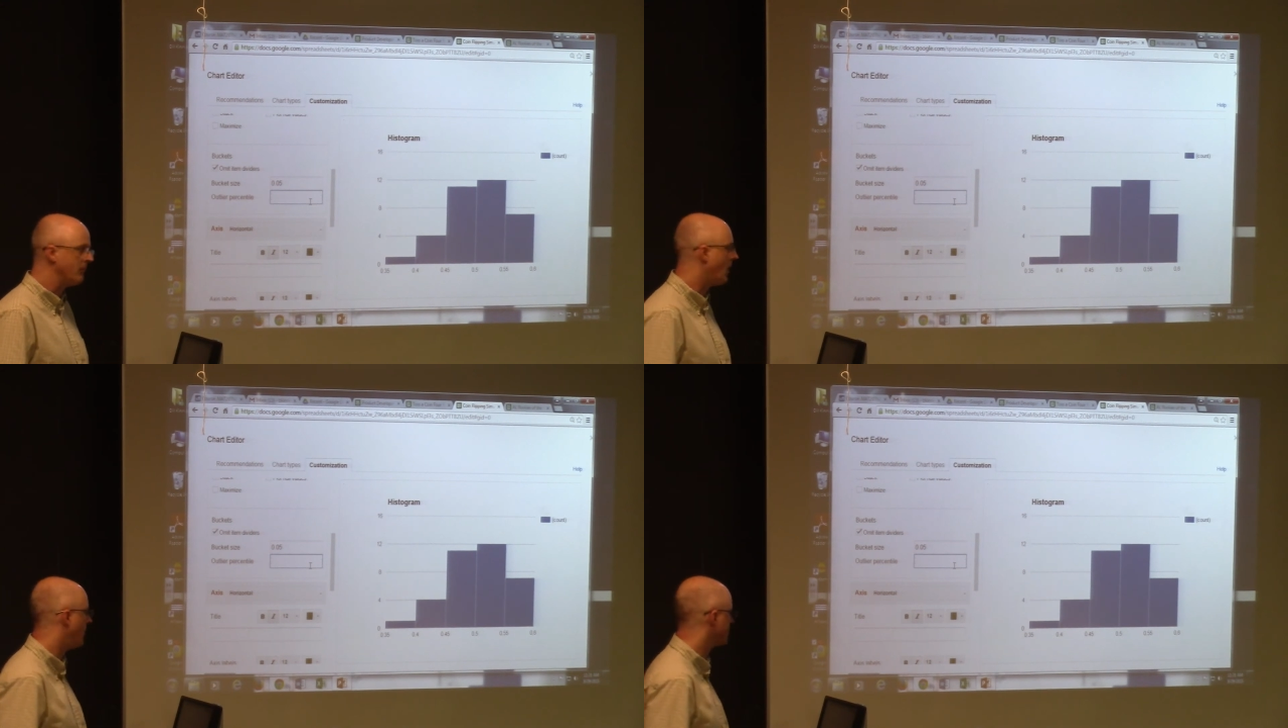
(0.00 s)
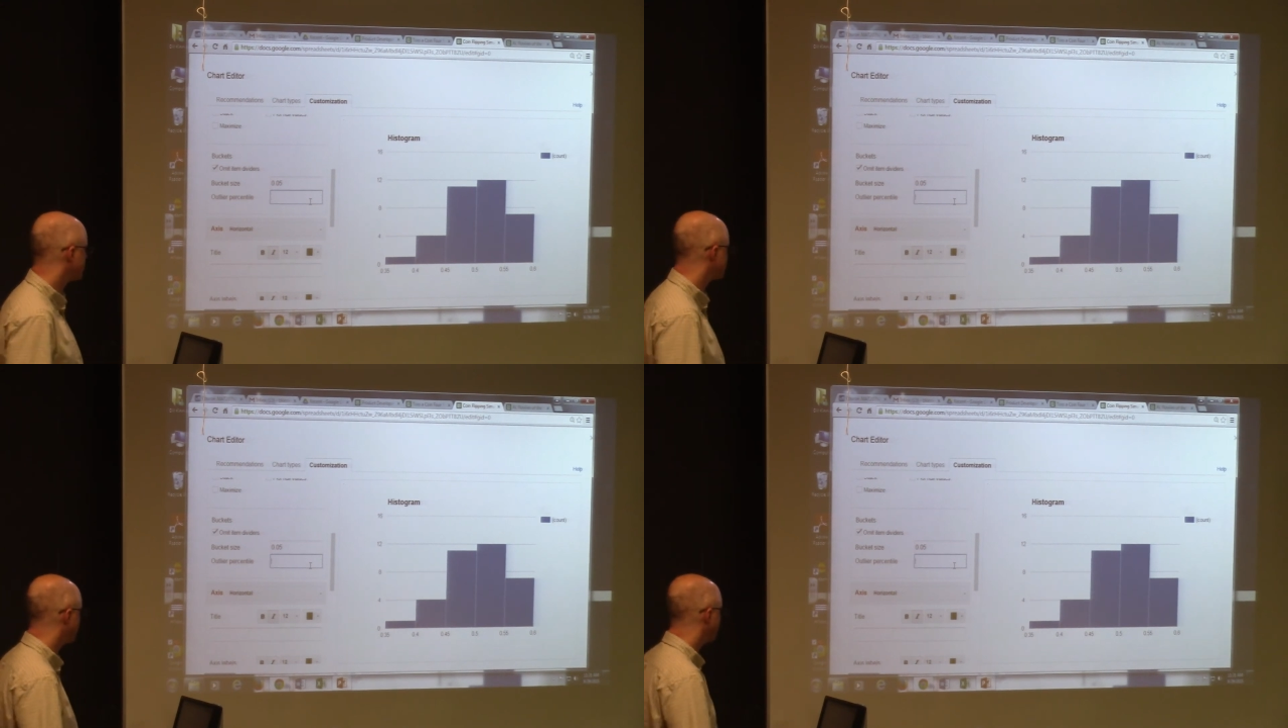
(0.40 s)
almost
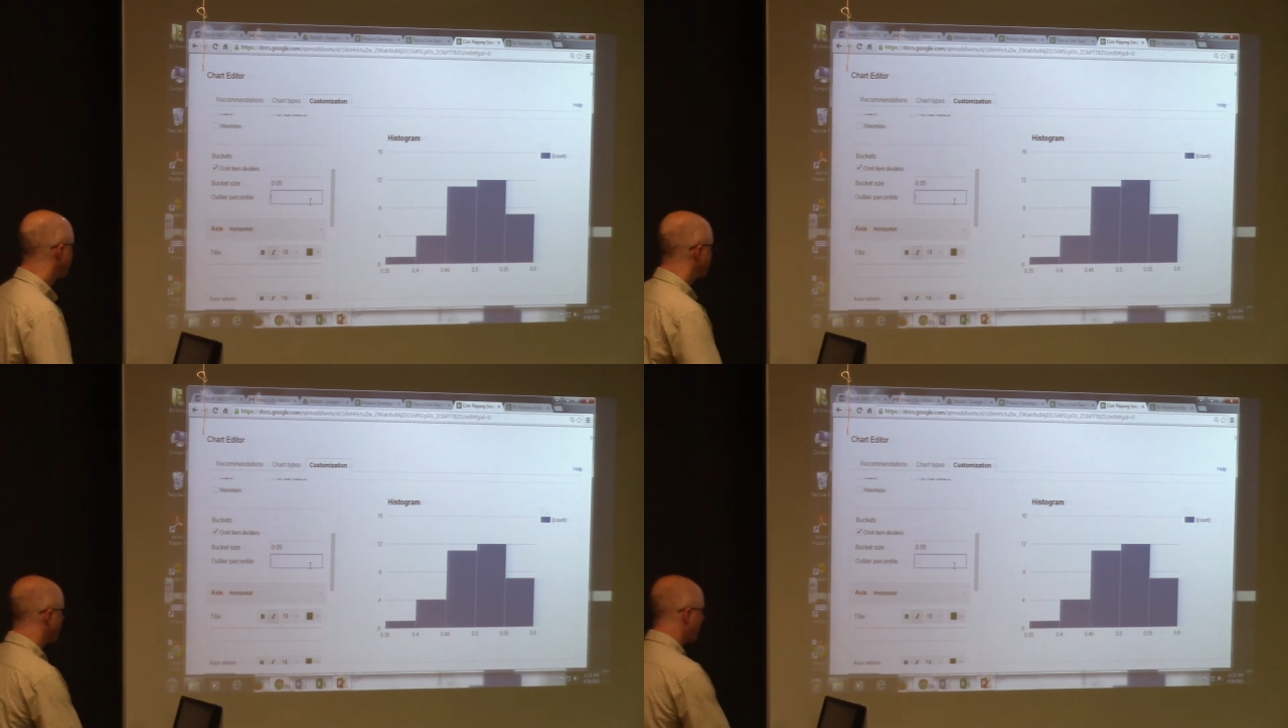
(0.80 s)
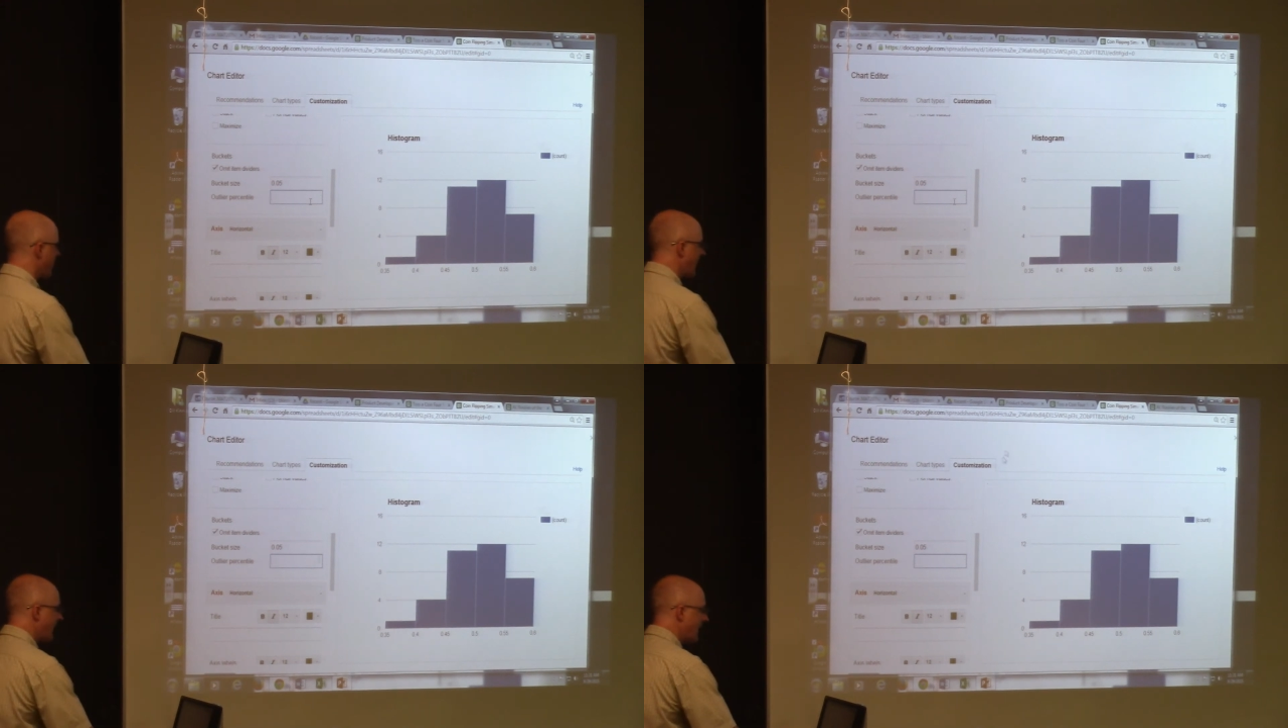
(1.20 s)
the same.
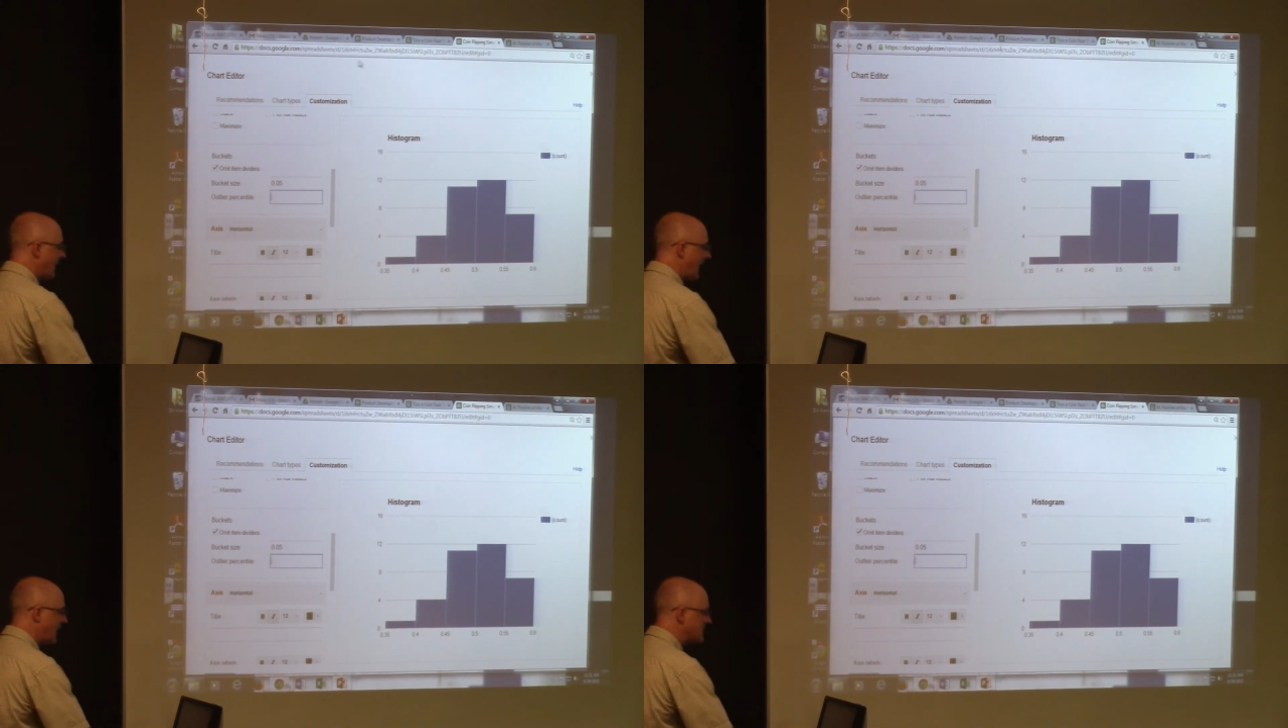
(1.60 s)
How